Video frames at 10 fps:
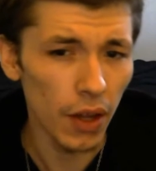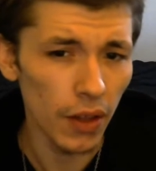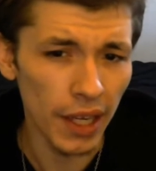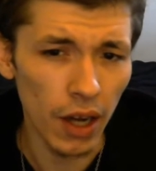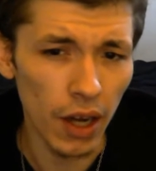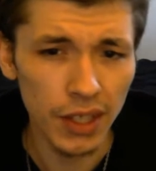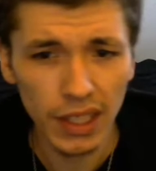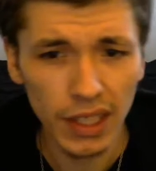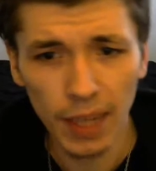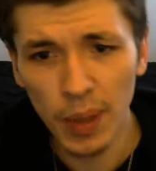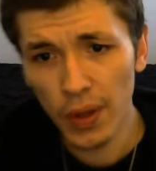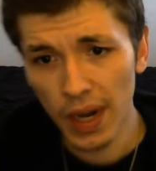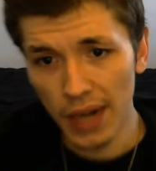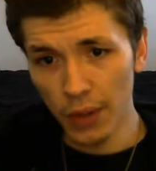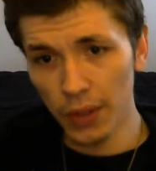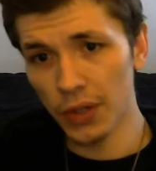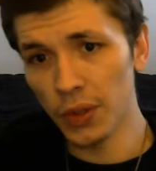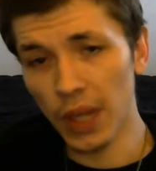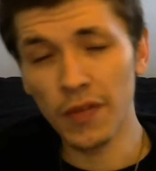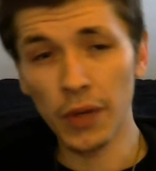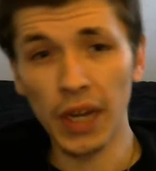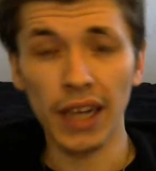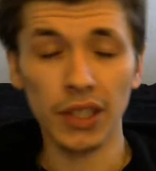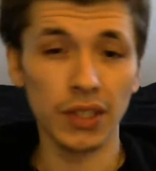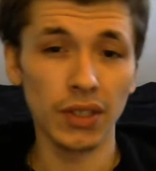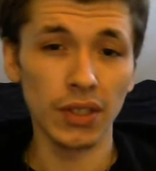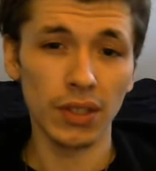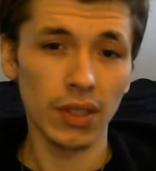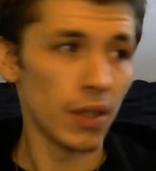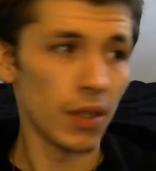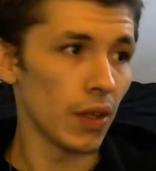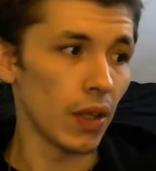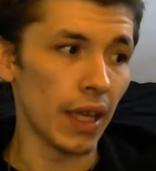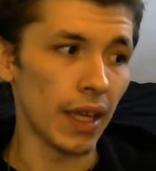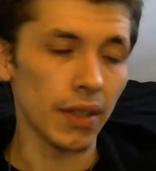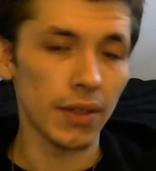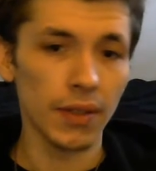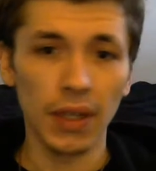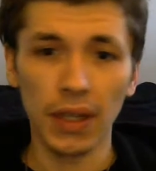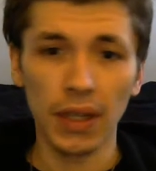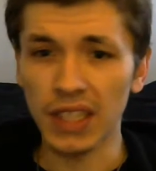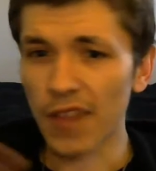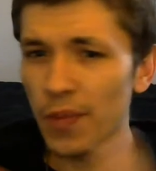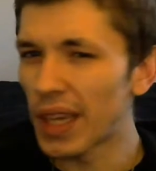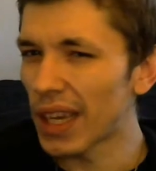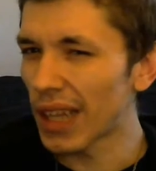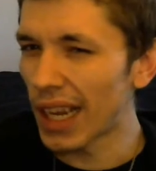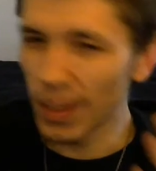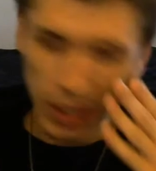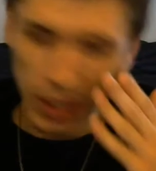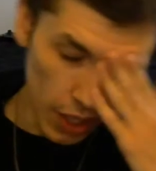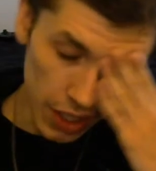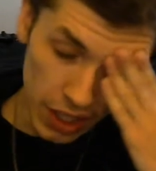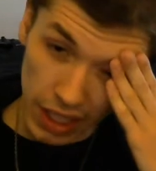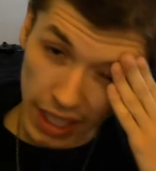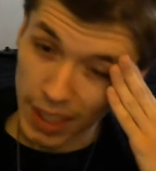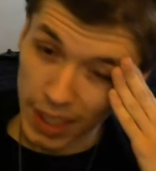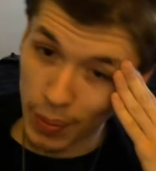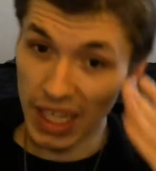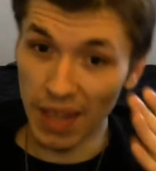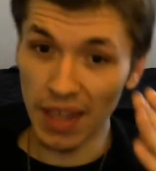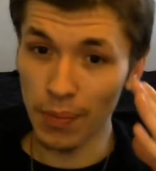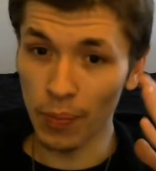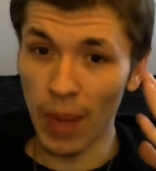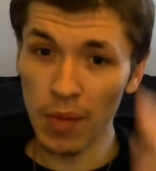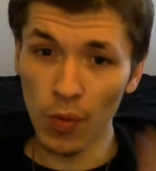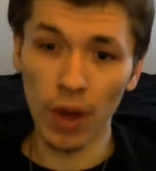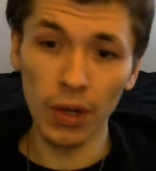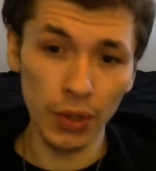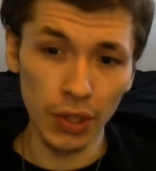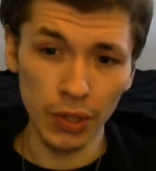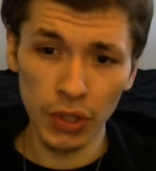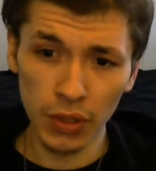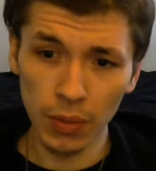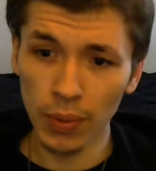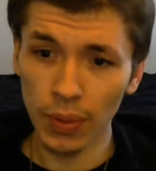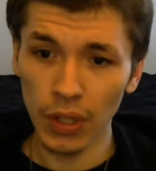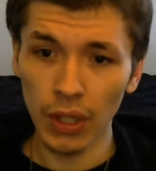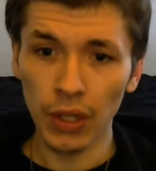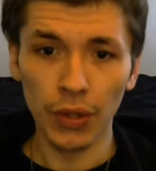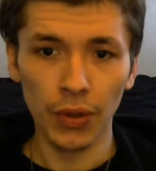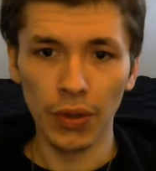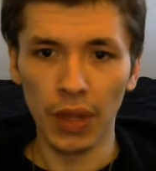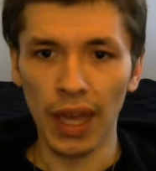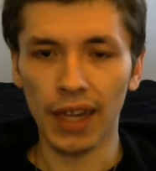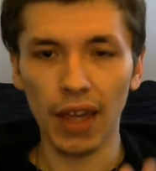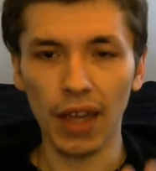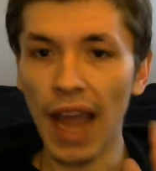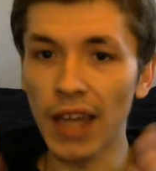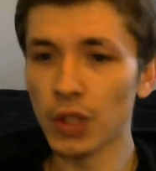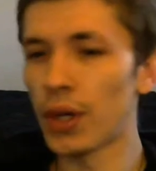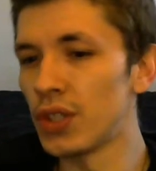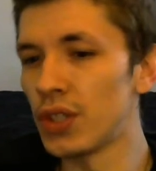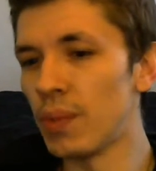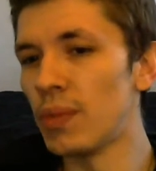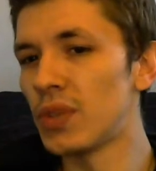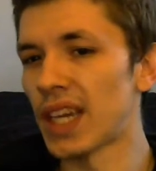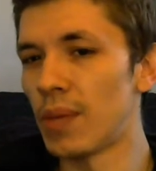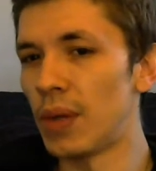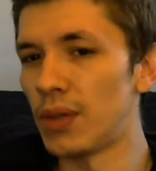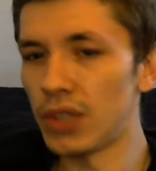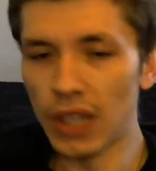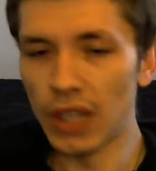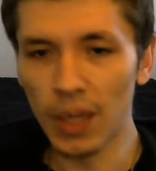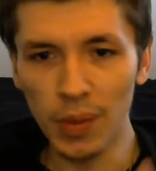like honestly, people that I know that do live reactions, like aside from King Lightning, because honestly, like he's the person that made me want to do YouTube. Like I enjoy yours the second most. You know what I mean?